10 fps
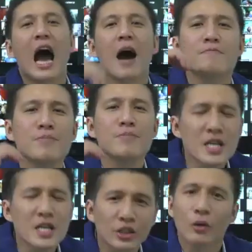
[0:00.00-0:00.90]
a mean
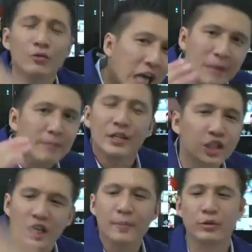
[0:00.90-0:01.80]
zone
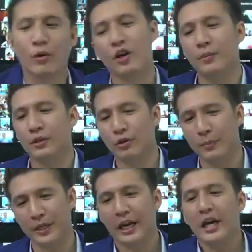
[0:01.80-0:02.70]
dimension and a quarrel with the pit.